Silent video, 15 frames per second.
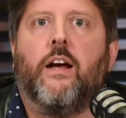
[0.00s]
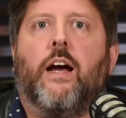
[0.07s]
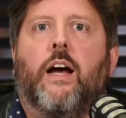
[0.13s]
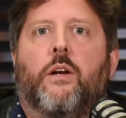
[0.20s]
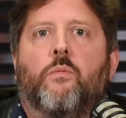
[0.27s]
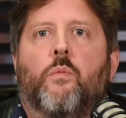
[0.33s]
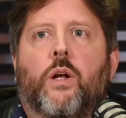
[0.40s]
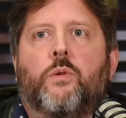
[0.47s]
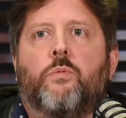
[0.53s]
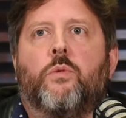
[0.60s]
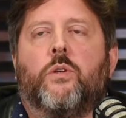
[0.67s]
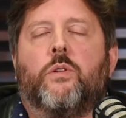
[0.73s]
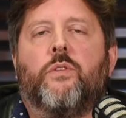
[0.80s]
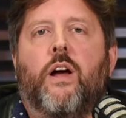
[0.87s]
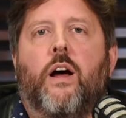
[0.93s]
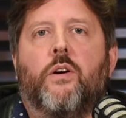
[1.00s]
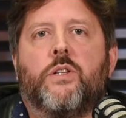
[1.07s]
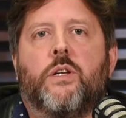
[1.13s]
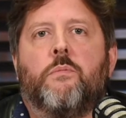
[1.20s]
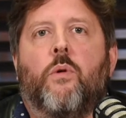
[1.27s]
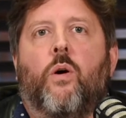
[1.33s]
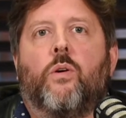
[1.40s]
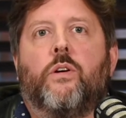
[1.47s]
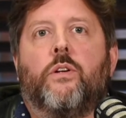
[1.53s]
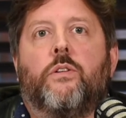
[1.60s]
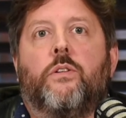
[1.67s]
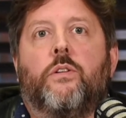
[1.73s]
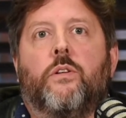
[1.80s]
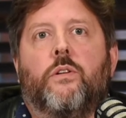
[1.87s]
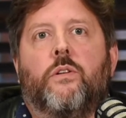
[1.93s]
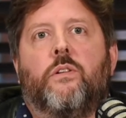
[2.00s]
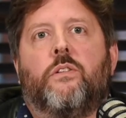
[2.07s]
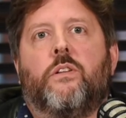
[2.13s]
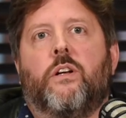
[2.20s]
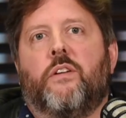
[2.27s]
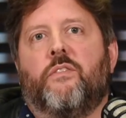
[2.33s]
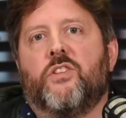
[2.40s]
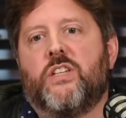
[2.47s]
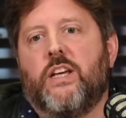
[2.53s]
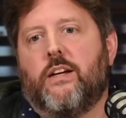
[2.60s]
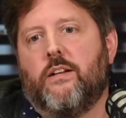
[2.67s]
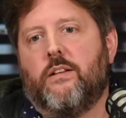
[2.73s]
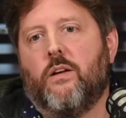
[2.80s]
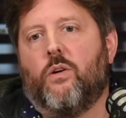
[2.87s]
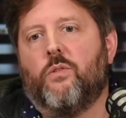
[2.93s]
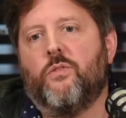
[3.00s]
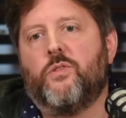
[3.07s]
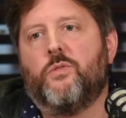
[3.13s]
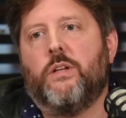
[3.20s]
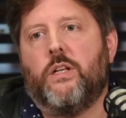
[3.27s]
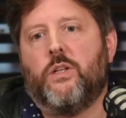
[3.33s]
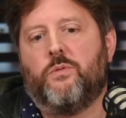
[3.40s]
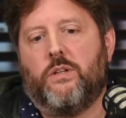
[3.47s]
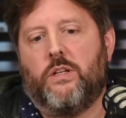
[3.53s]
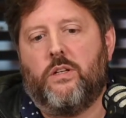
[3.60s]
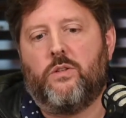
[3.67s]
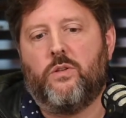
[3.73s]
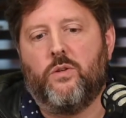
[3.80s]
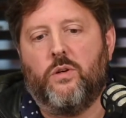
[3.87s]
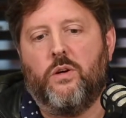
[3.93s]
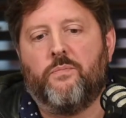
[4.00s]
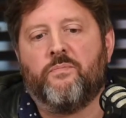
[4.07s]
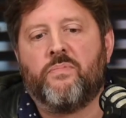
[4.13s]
And what will the housing market do during the second half of 2022?